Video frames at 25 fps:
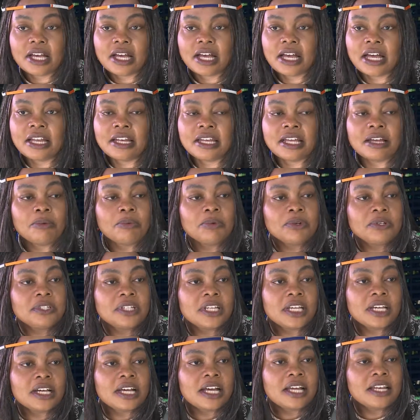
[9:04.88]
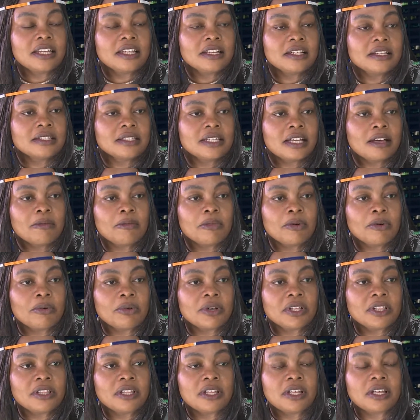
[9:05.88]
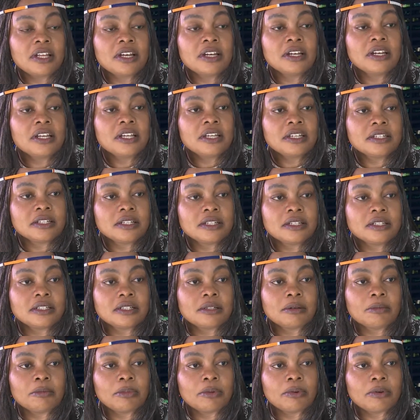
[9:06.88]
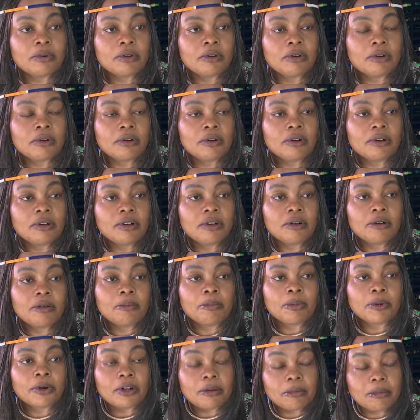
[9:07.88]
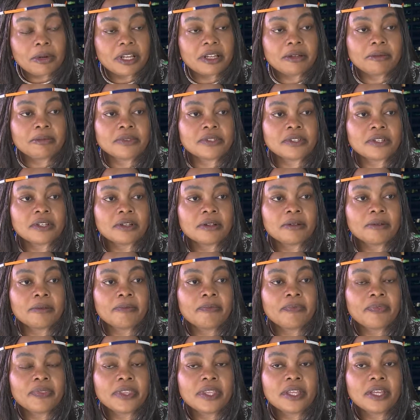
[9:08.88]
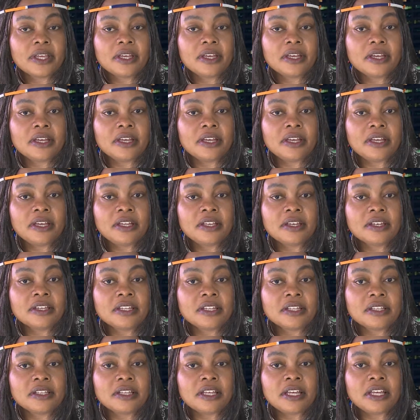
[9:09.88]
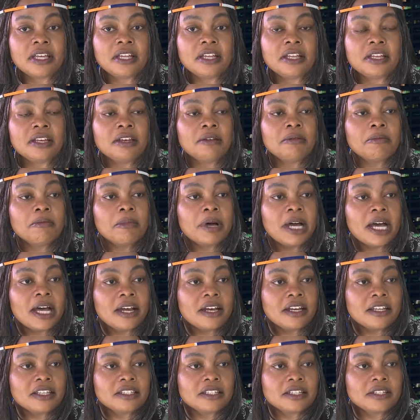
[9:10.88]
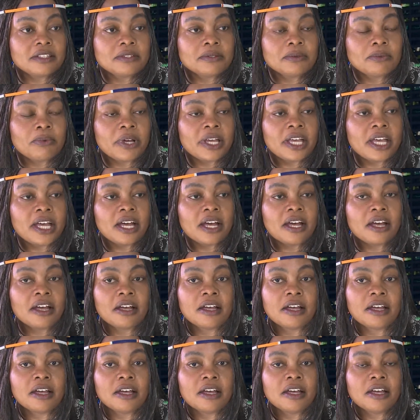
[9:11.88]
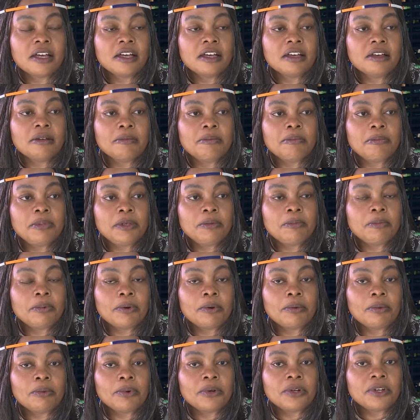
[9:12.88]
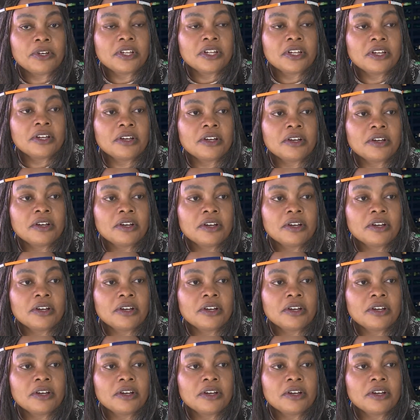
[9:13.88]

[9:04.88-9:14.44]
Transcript: And I would take an example with the relationship problems in marriages where people would